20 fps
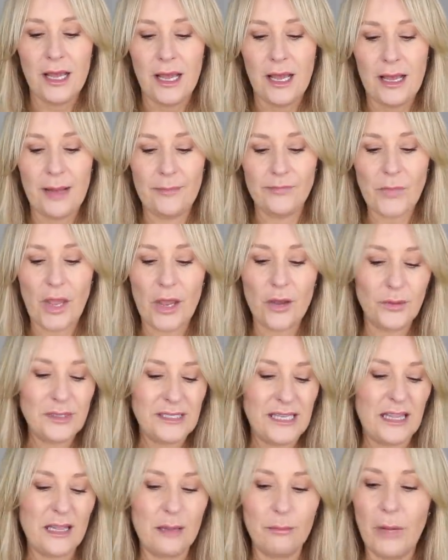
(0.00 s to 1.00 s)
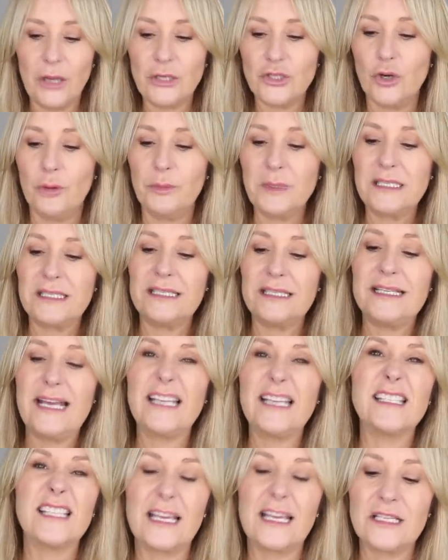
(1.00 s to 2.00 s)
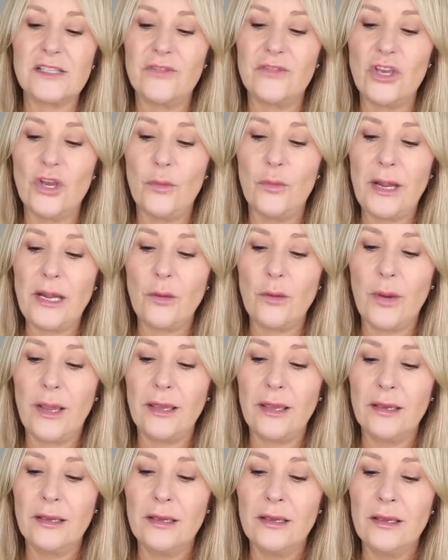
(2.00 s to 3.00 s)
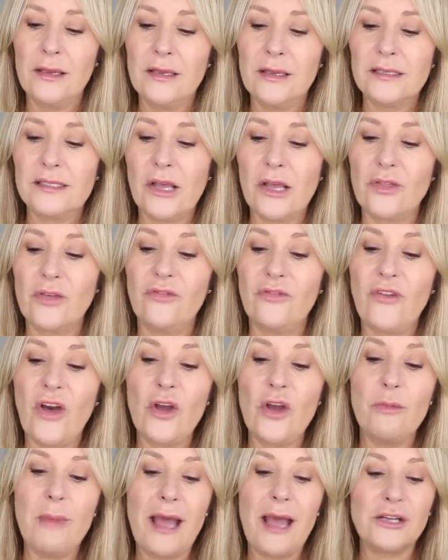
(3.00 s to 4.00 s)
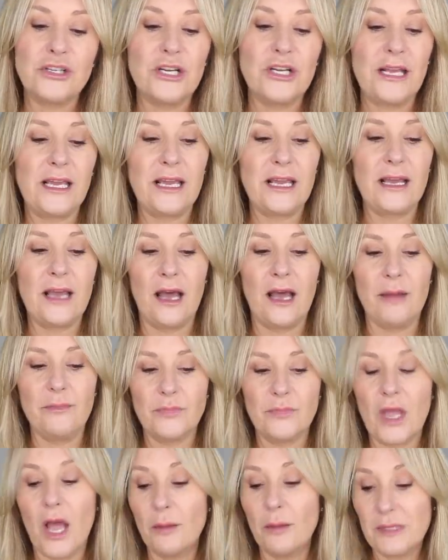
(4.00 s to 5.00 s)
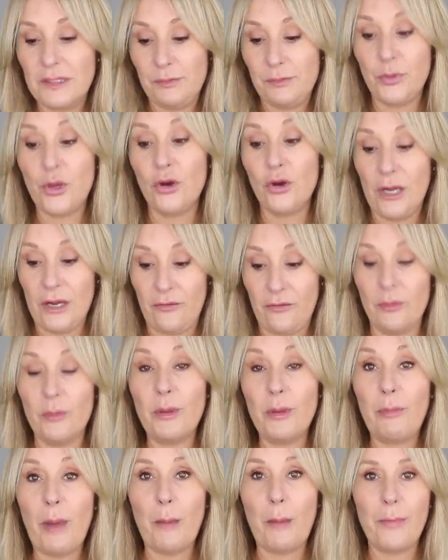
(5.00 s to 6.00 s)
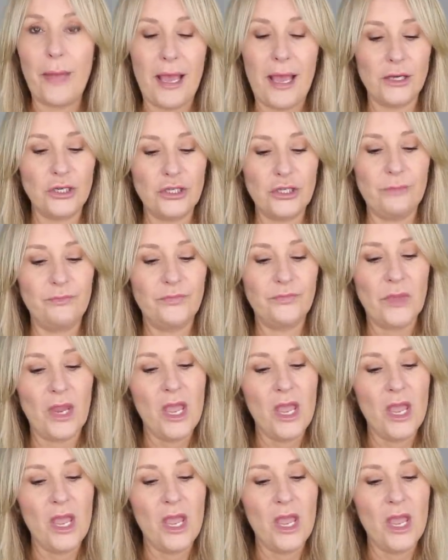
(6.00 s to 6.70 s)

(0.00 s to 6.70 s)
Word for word: Um, I always think that my job is to test things for you anyway. So the foam actually um, comes purely from the pump action.